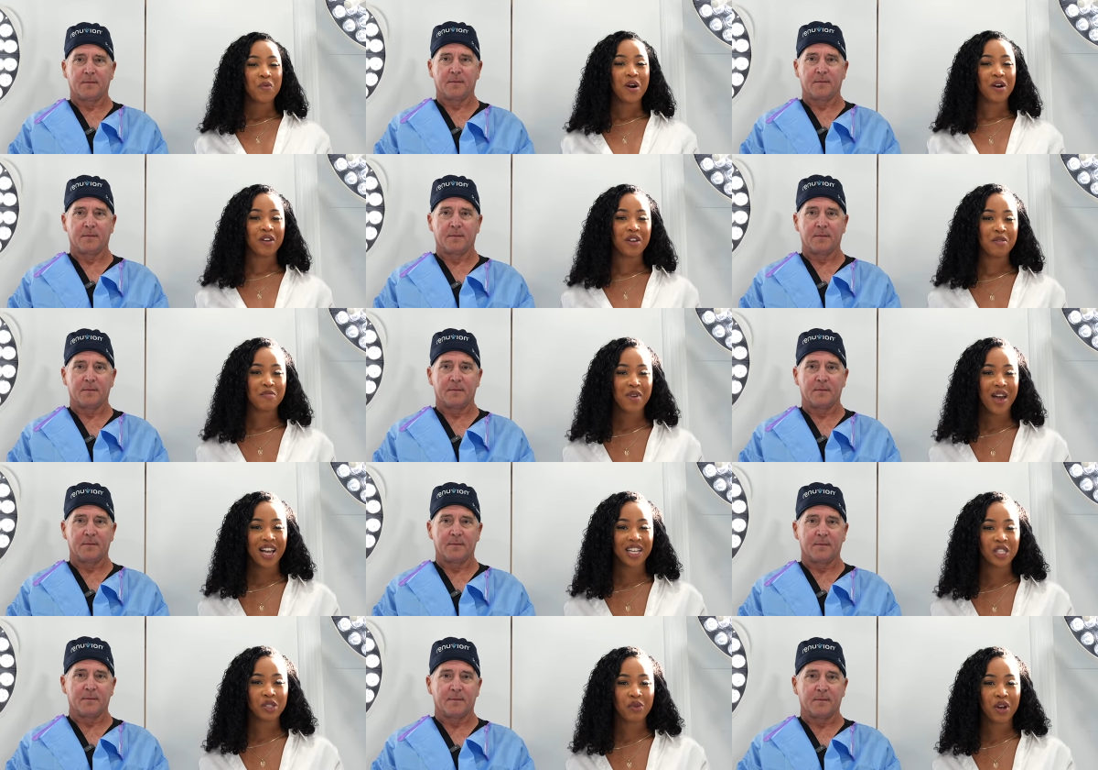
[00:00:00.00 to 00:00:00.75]

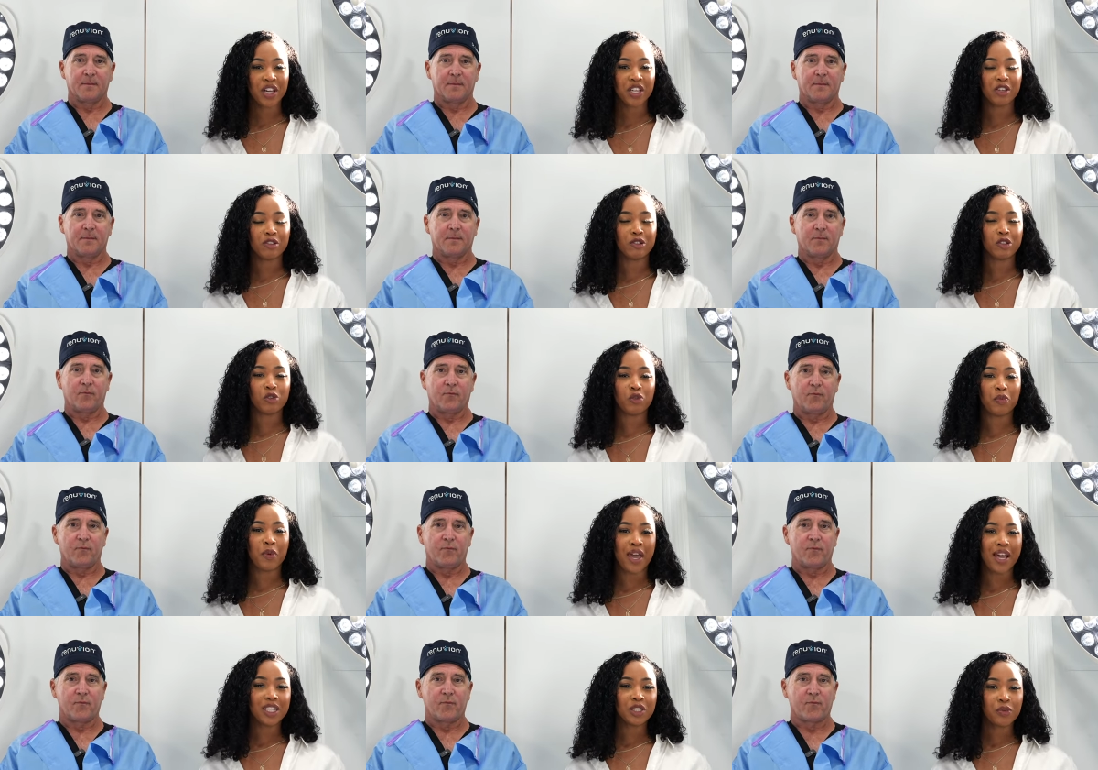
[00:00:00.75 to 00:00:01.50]
Speaker 1: Welcome back to our
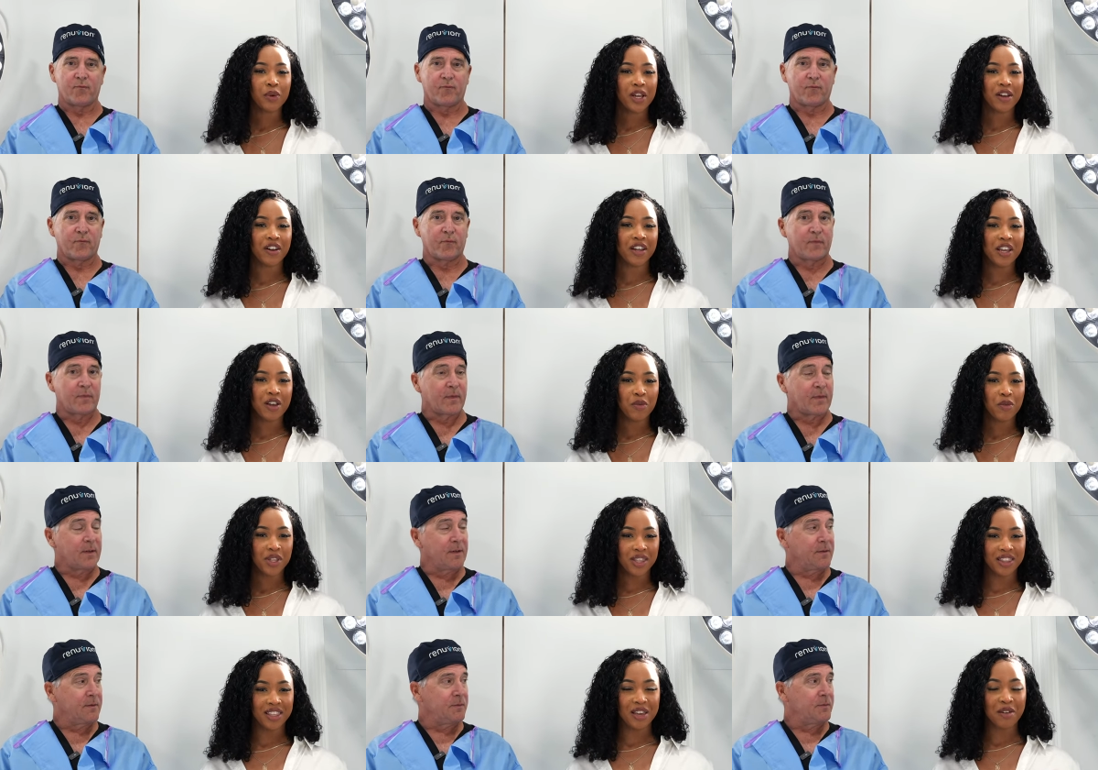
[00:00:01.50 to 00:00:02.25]
YouTube page. We are
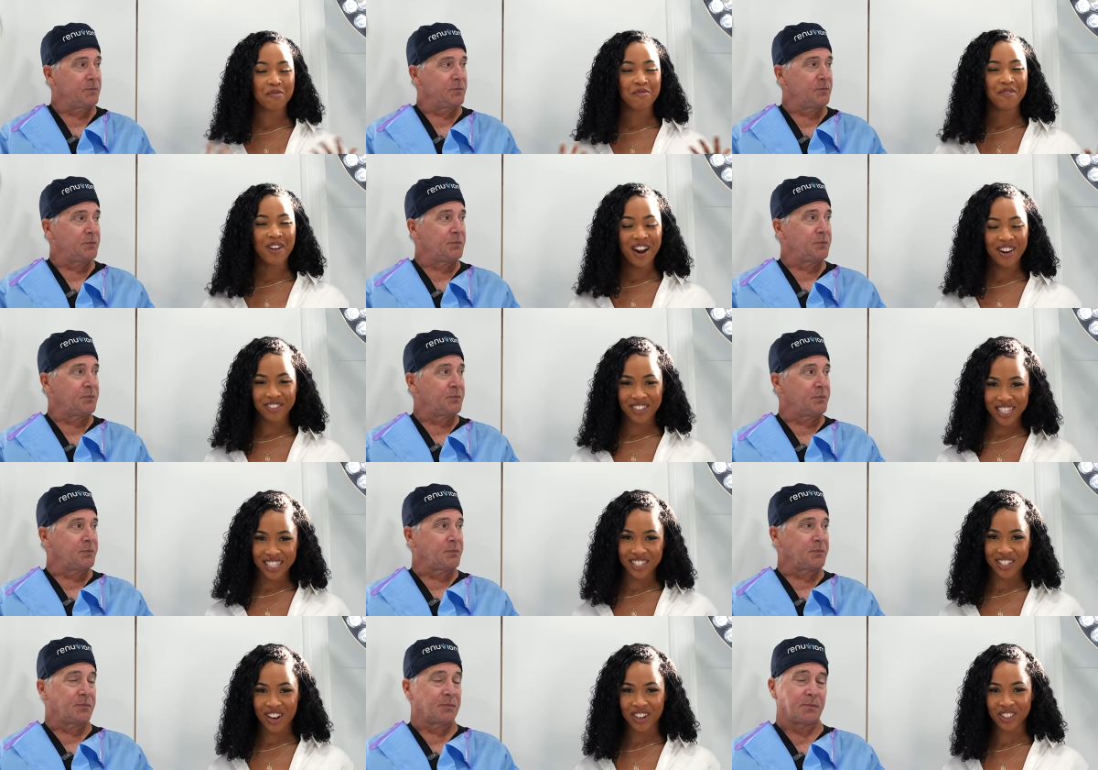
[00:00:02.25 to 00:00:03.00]
here with the
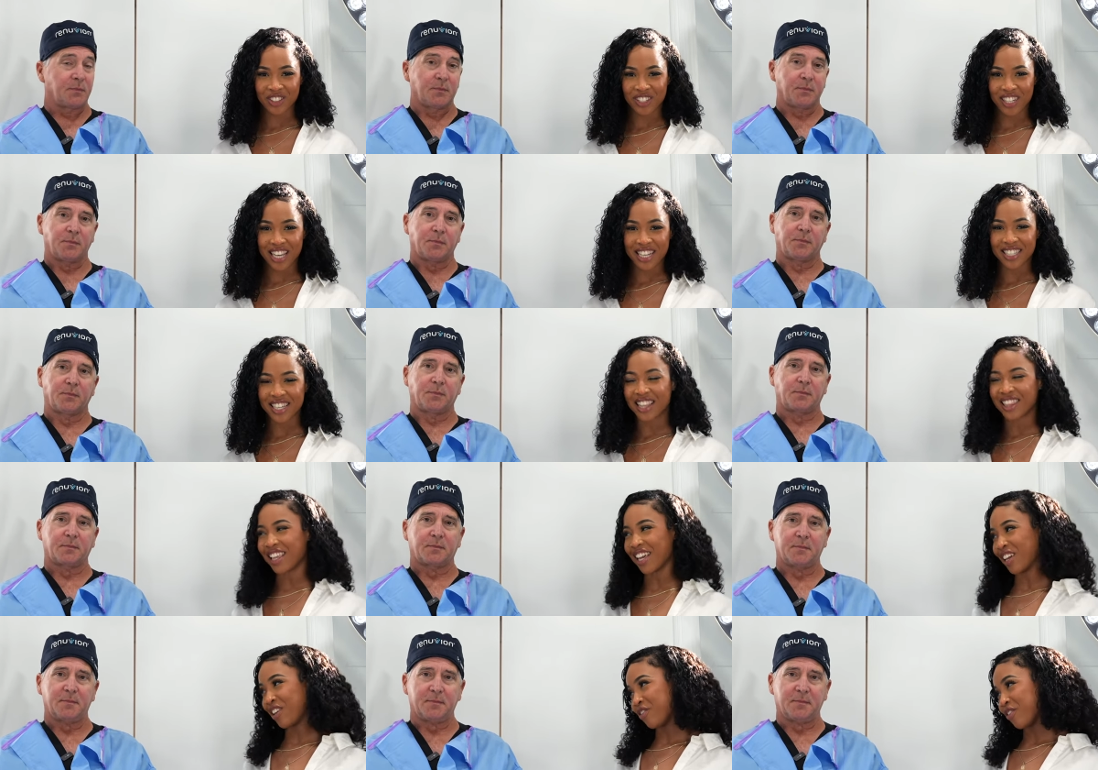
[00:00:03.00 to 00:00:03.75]
marvelous Doctor
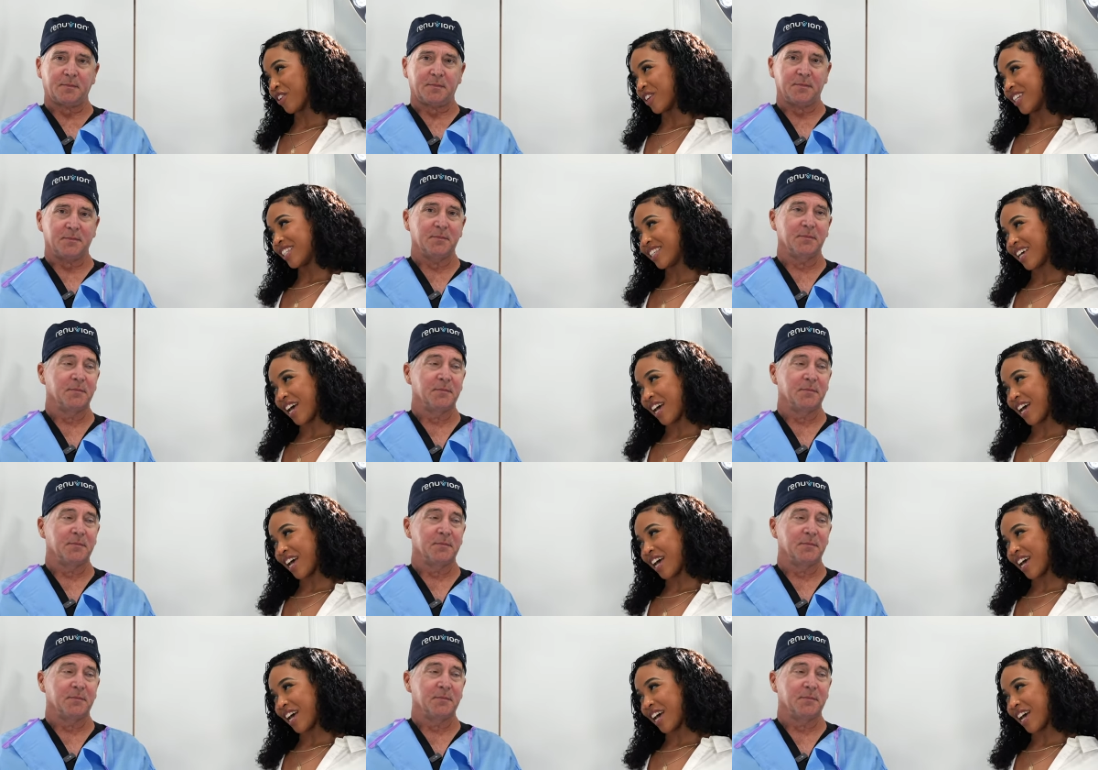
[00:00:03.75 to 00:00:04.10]
Loessin. Thank you for your